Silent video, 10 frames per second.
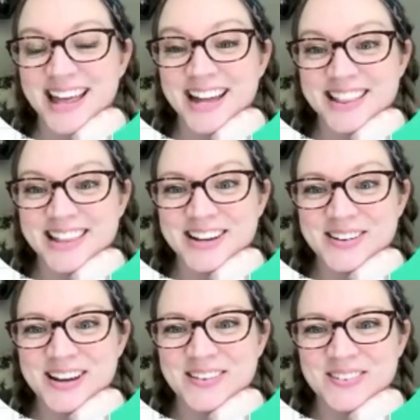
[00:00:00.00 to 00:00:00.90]

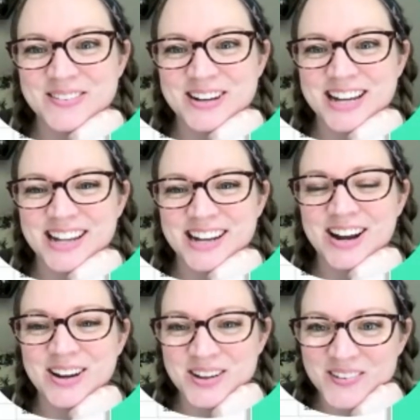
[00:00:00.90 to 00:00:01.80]
Hello, everyone.
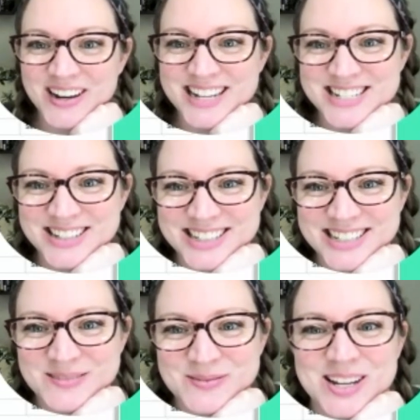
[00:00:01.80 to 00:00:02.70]
Are you ready to
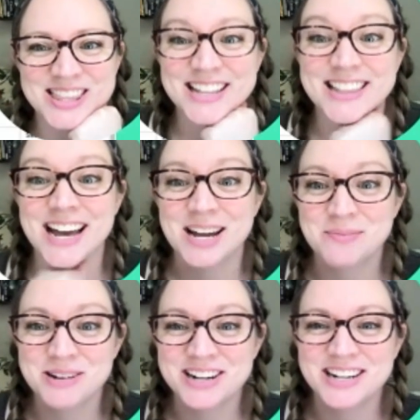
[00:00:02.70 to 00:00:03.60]
learn about the
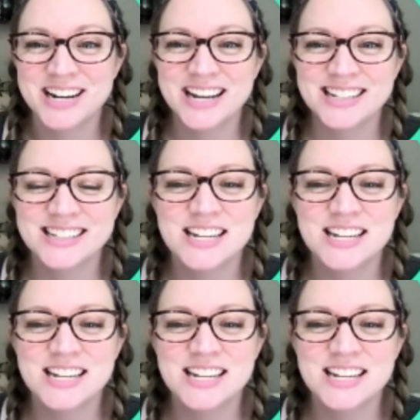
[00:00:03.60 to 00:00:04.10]
library?